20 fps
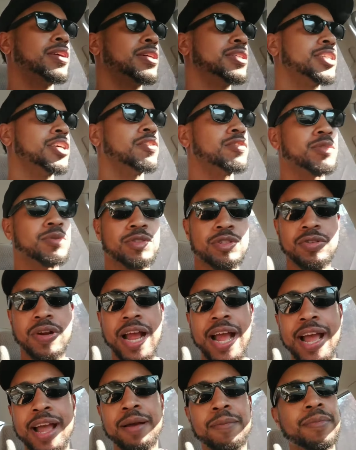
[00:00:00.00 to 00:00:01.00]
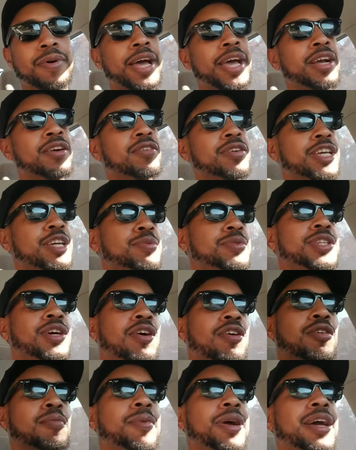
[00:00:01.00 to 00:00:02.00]
So subscribe. I ain't gonna keep
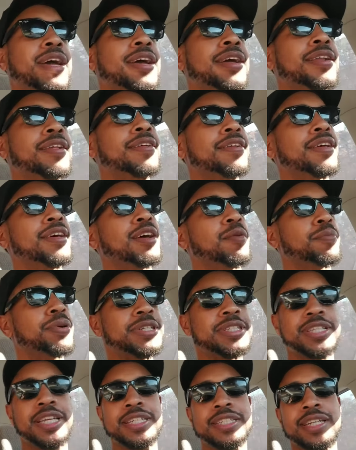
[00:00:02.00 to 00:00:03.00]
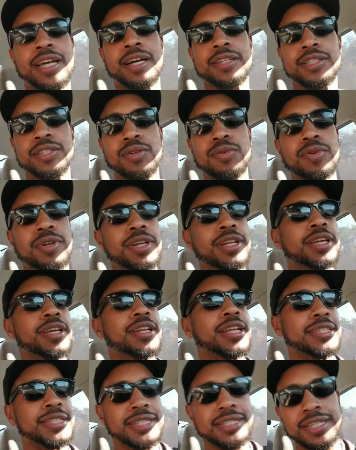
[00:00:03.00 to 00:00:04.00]
talking, man. Appreciate y'all tuning
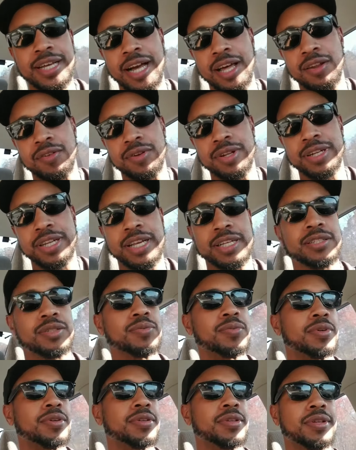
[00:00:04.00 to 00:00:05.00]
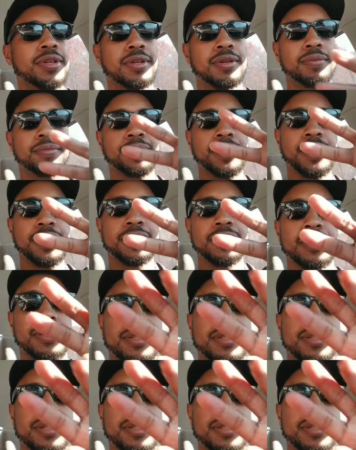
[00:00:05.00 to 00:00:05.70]
in. I see y'all on the next one. Peace.